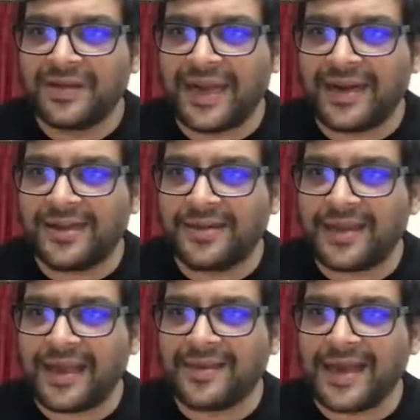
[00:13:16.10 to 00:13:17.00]
That is
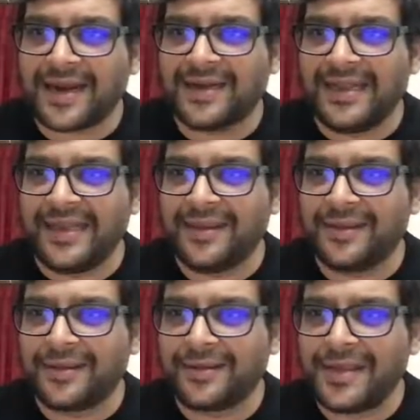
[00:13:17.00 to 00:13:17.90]
exactly
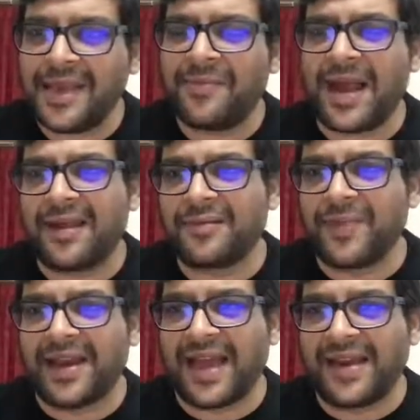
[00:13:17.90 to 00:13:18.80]
the same as
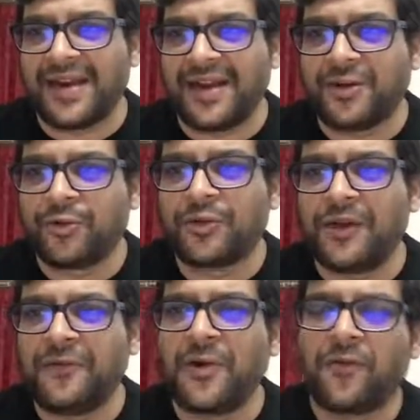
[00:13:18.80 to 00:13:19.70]
my line L2. So
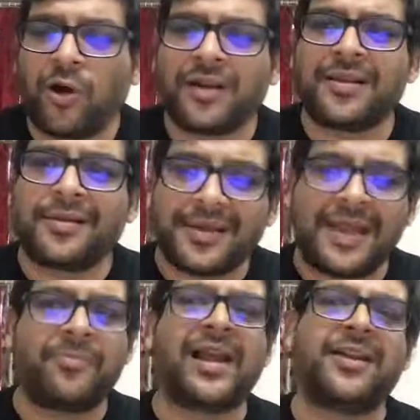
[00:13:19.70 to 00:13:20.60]
if you have got the
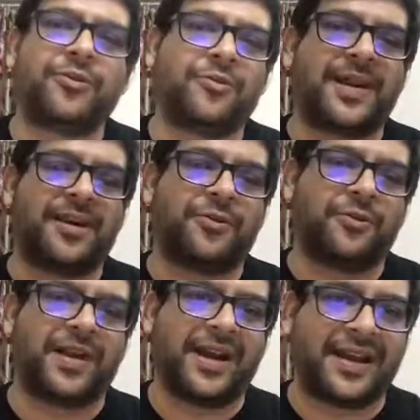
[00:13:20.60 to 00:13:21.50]
same line over and
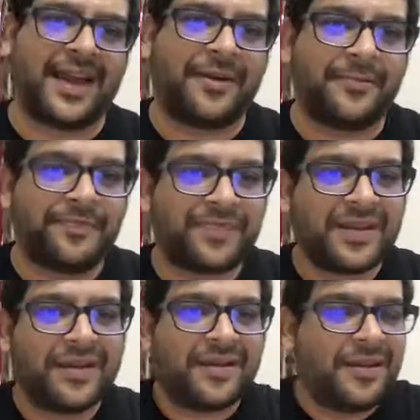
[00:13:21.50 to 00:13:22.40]
over again,
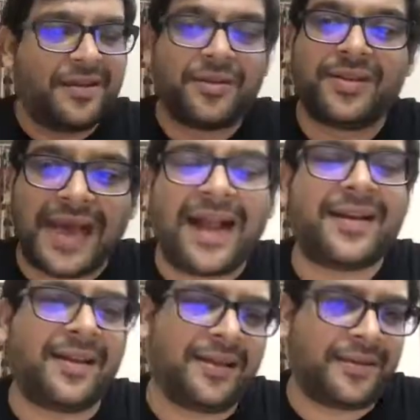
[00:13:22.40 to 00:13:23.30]
so that
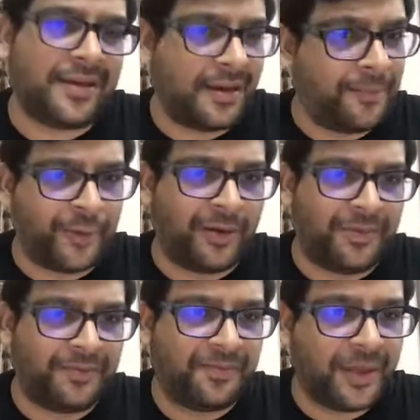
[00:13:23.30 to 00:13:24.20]
is a
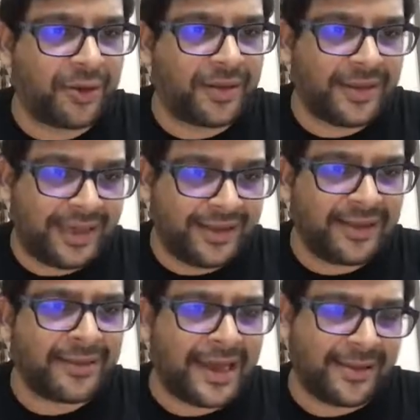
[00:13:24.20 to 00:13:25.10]
problem, because in
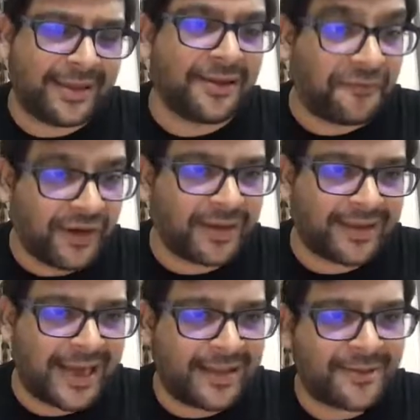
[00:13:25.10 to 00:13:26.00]
this case, in the first
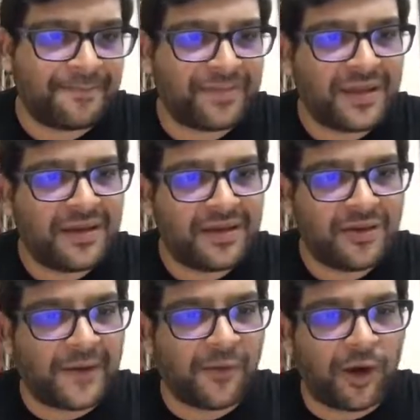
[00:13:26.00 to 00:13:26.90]
case,
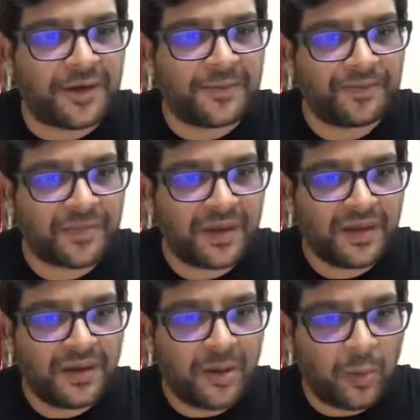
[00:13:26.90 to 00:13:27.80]
you have got
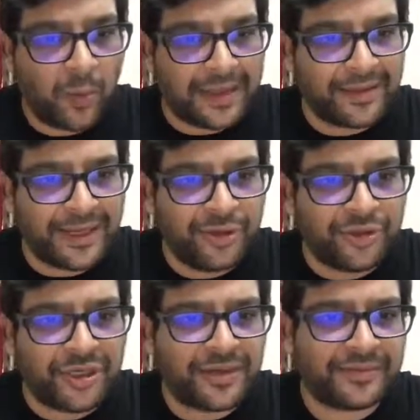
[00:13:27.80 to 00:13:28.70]
one
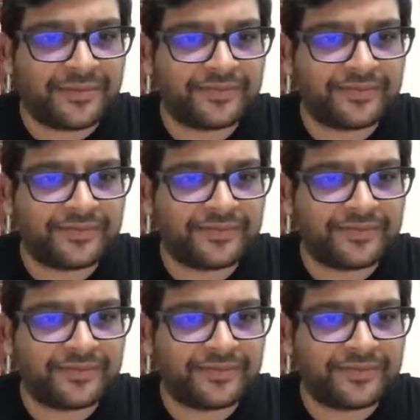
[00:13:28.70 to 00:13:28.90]
solution.